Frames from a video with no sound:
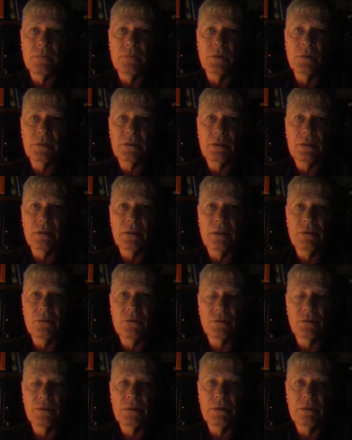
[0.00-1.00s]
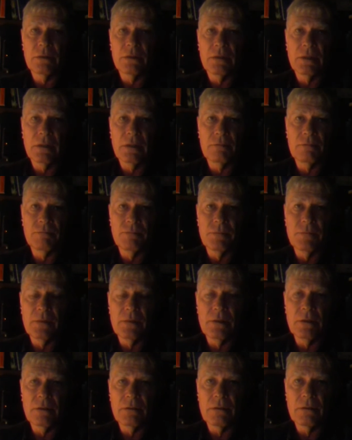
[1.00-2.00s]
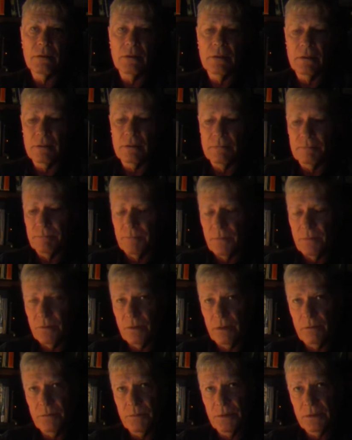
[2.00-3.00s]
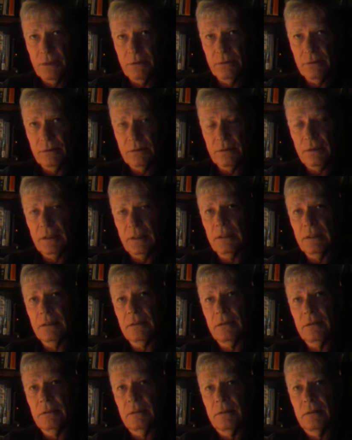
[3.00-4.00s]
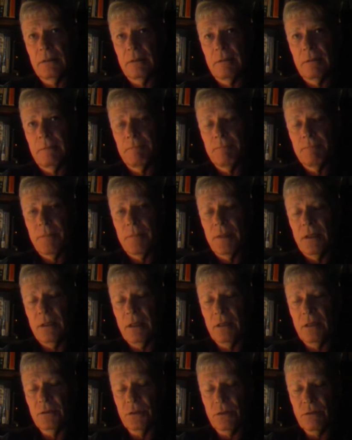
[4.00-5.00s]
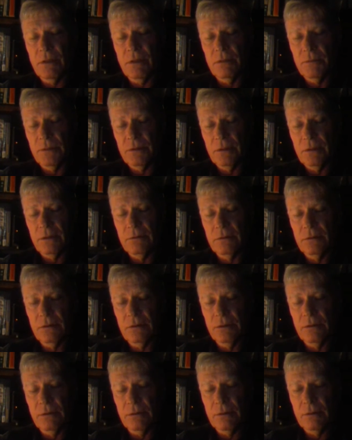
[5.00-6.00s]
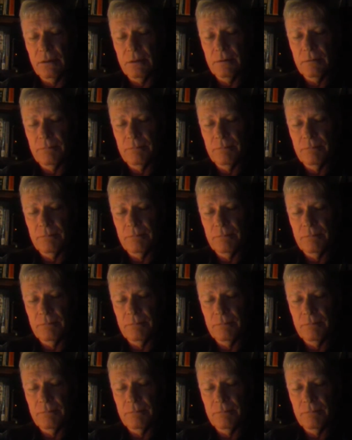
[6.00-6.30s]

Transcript: Rich can go through your chromosomes, and not your chromosomes, your